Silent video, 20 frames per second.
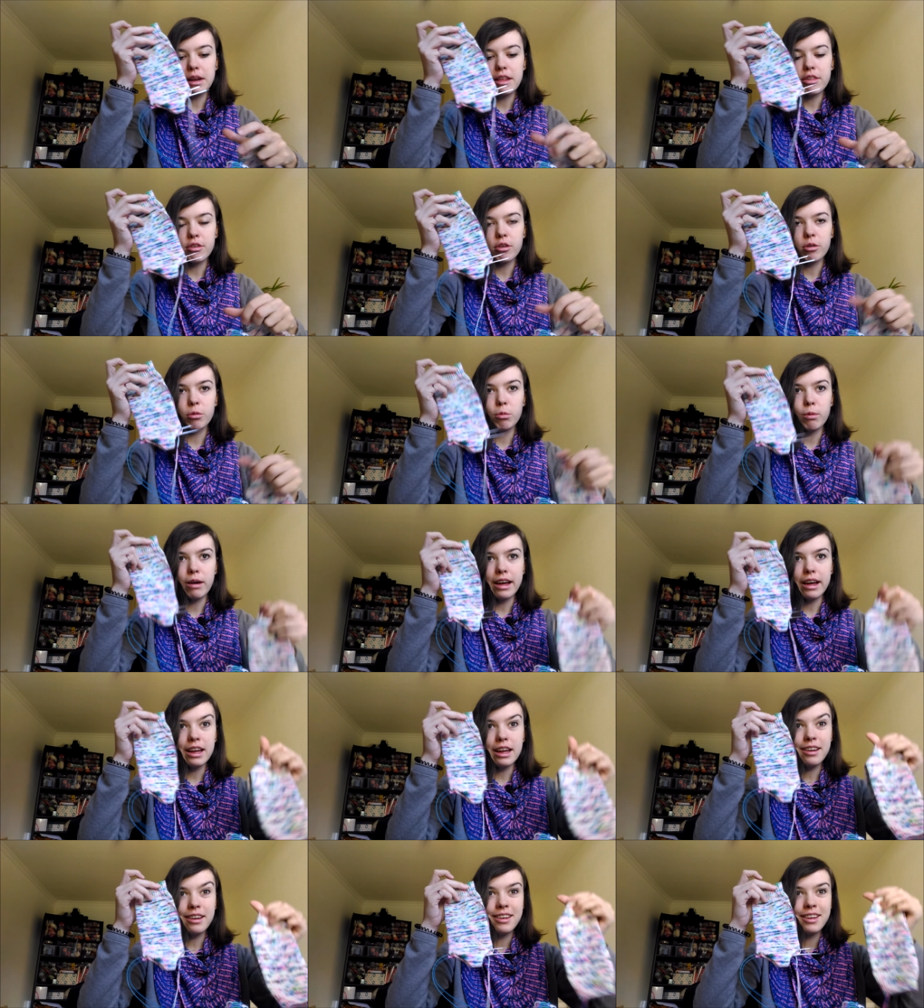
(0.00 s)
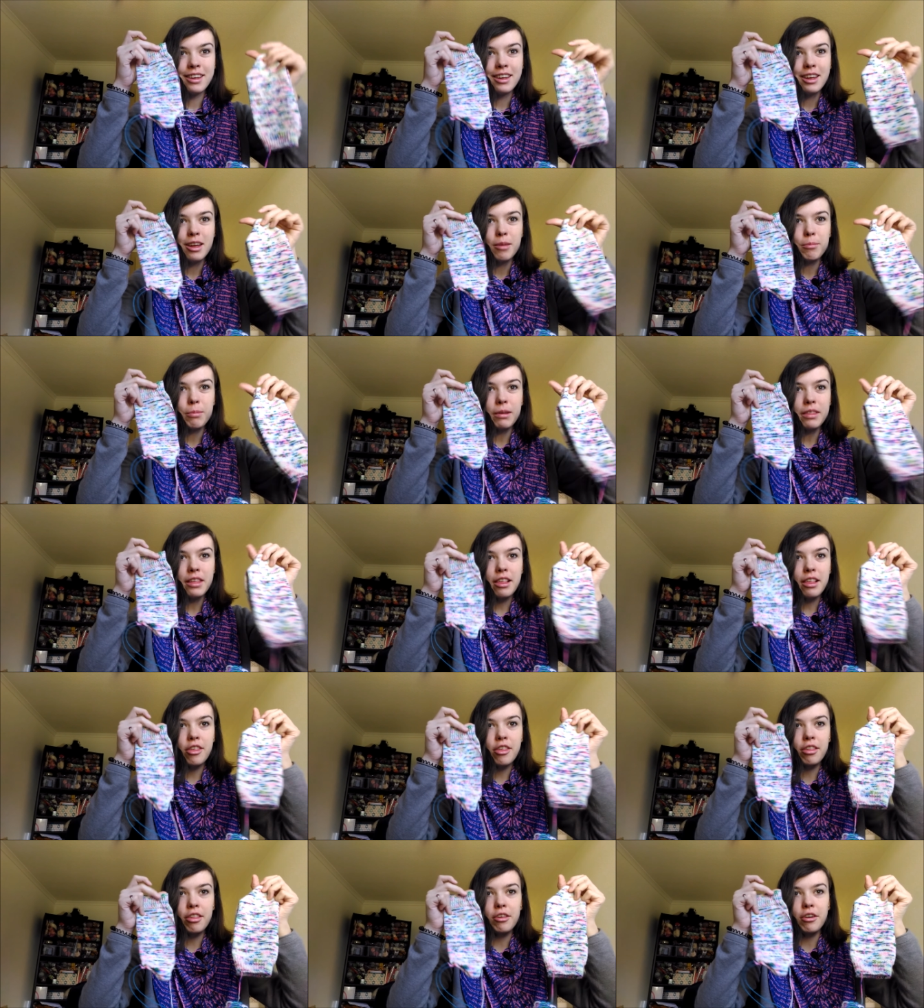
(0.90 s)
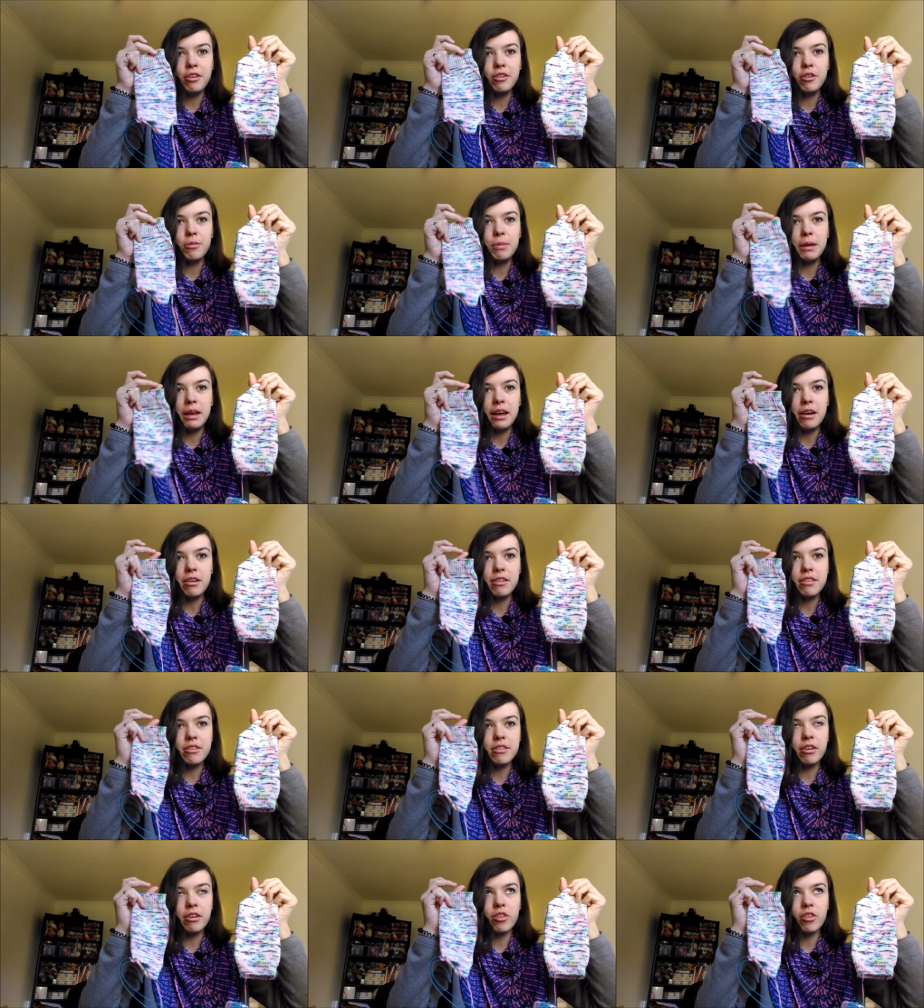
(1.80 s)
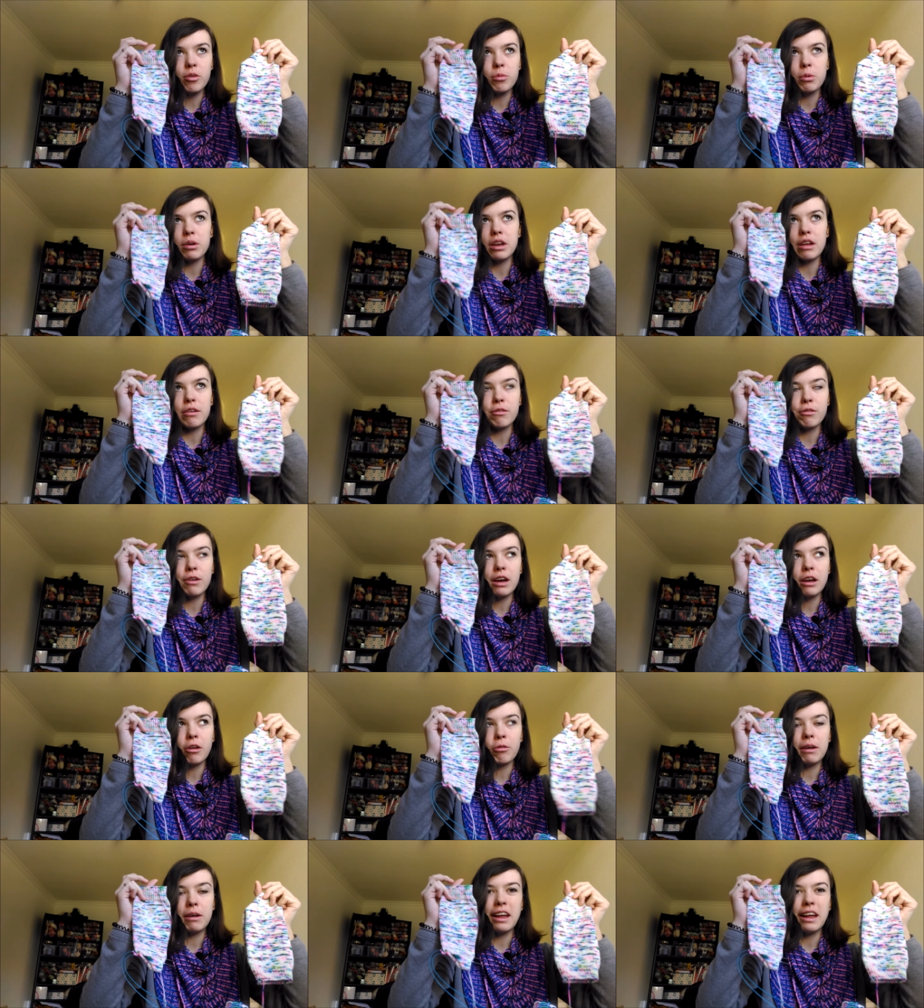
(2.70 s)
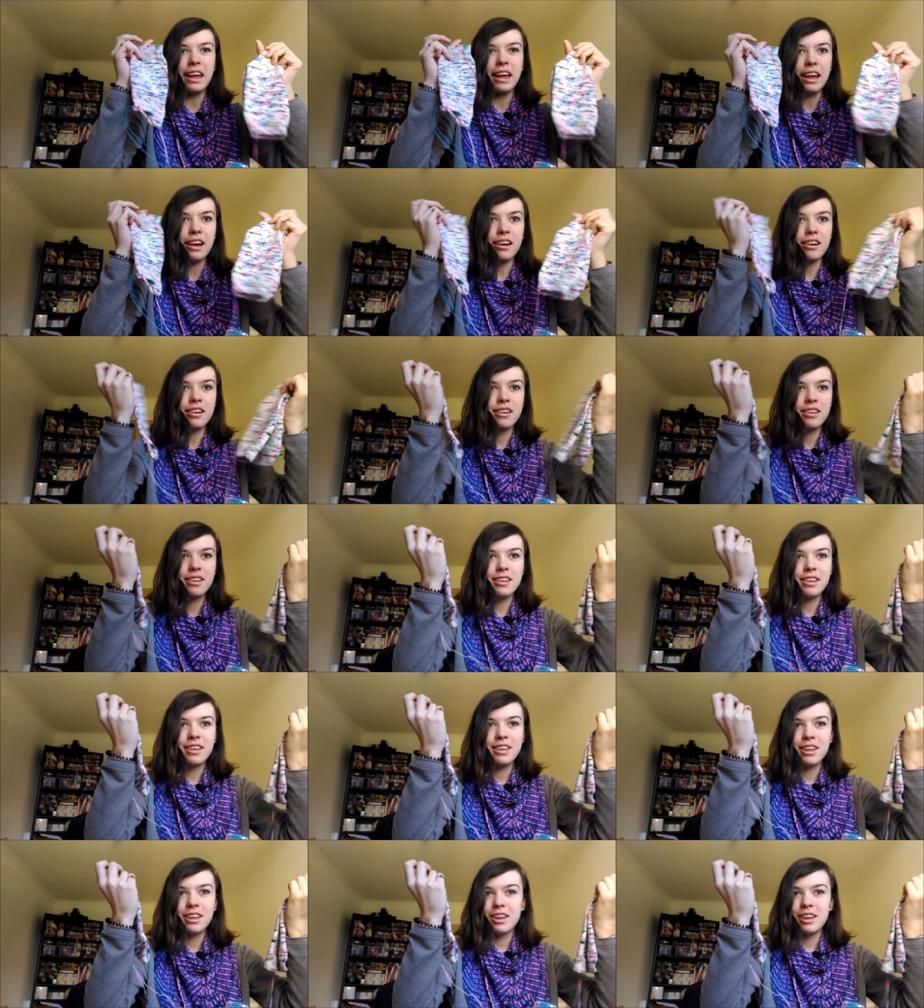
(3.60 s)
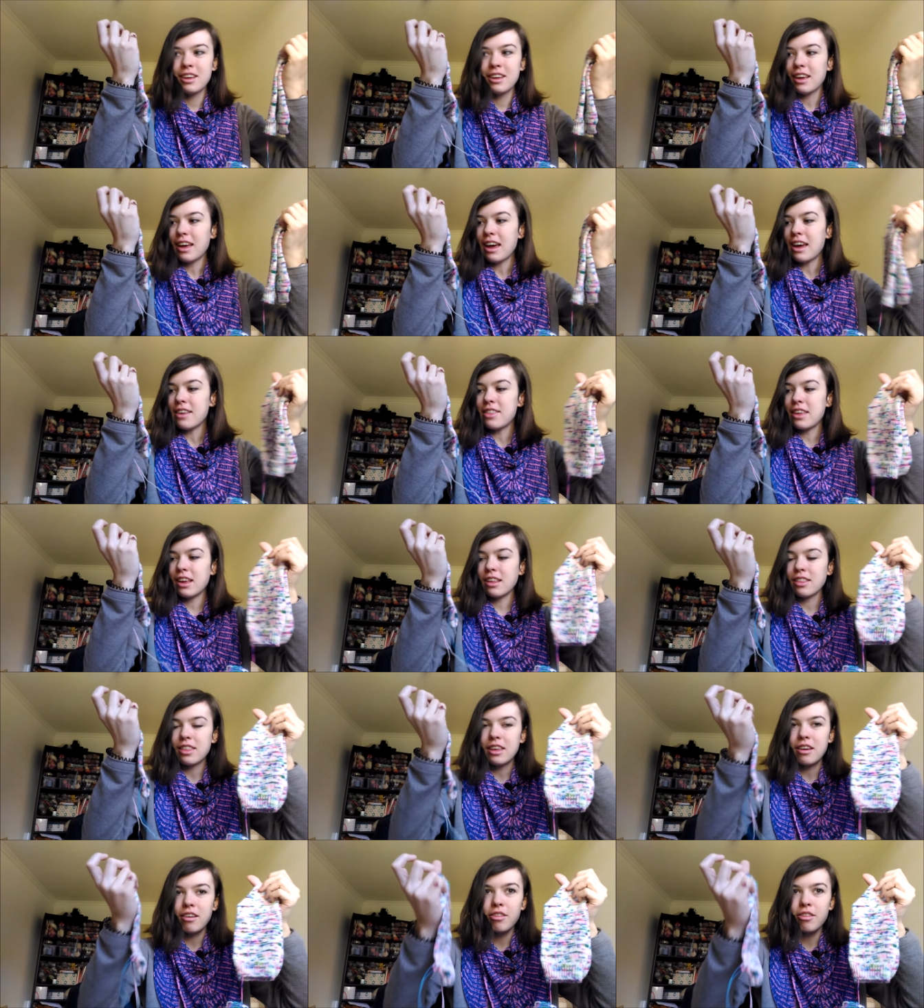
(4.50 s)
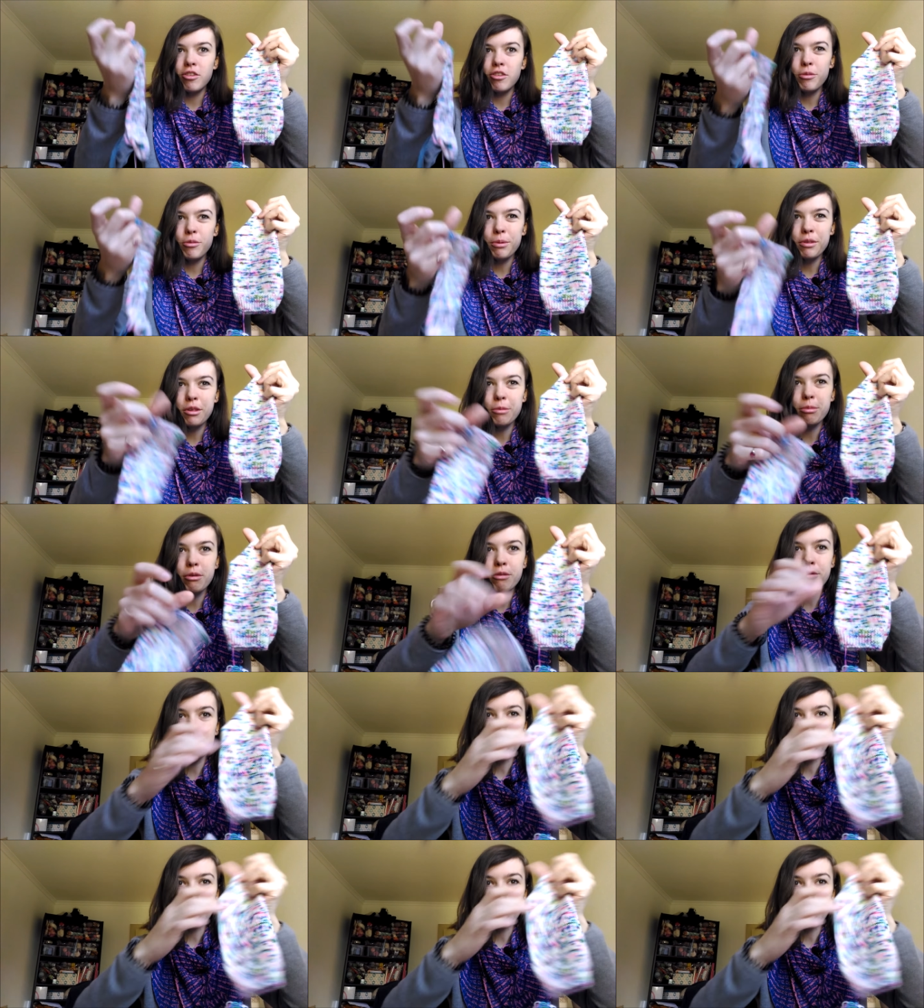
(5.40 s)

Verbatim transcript: really sure why, but these are just going to be house socks or whatever, I don't really care. I think they're super, super